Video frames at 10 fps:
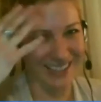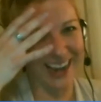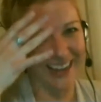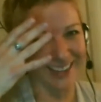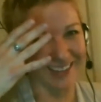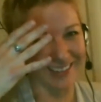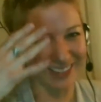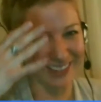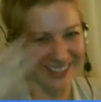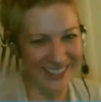like hiding her
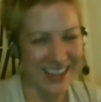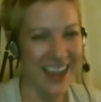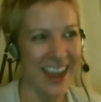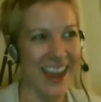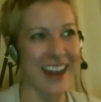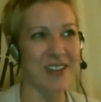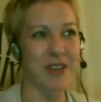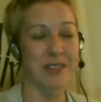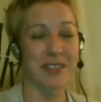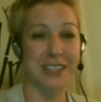face, and I don't
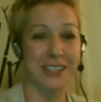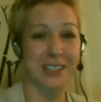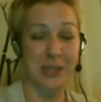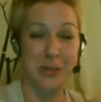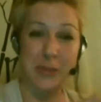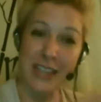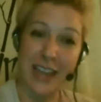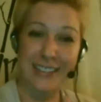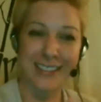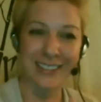know if it's because she's
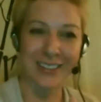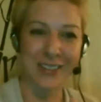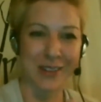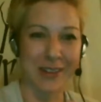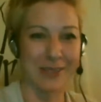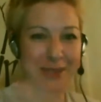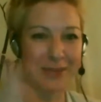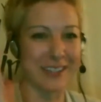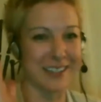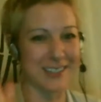upset or if it's
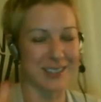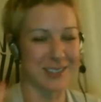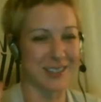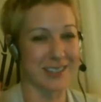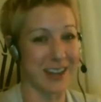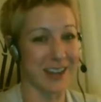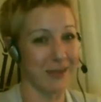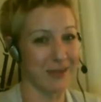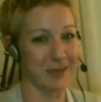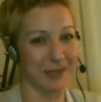because she's just not
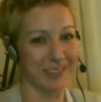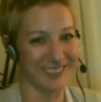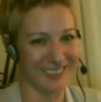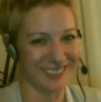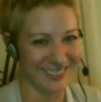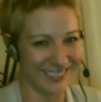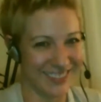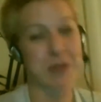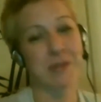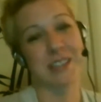comfortable.
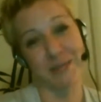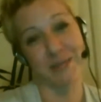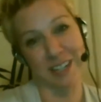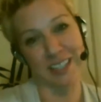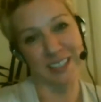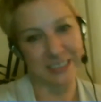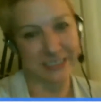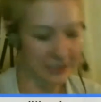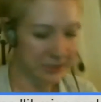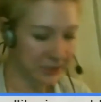It was kind of funny.
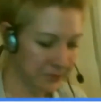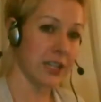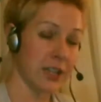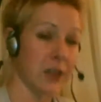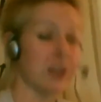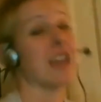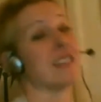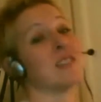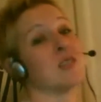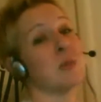And
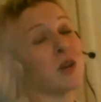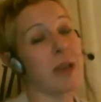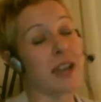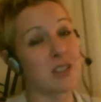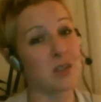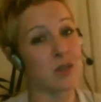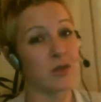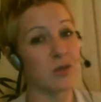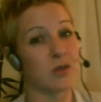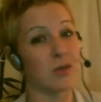yes, and so we go back
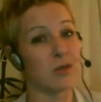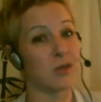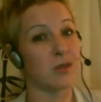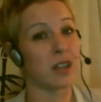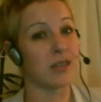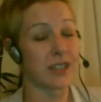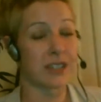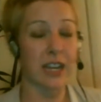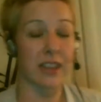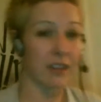to
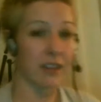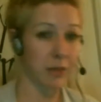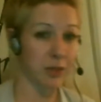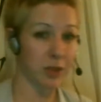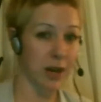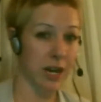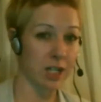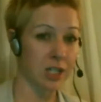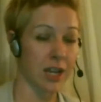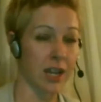investigating the helicopter
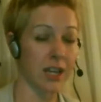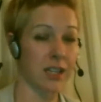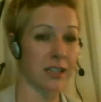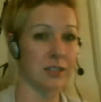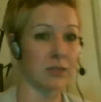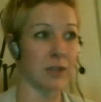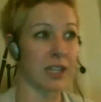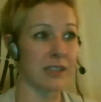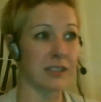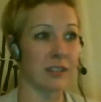crash, and Rick
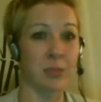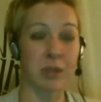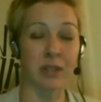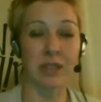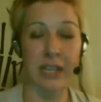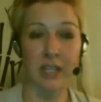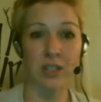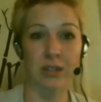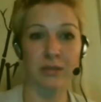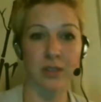gets a little bit of a
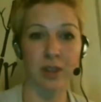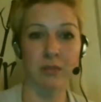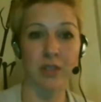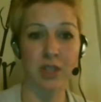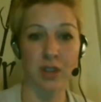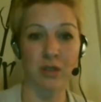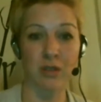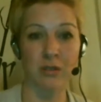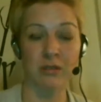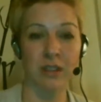lecture from
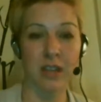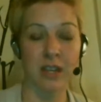Michonne.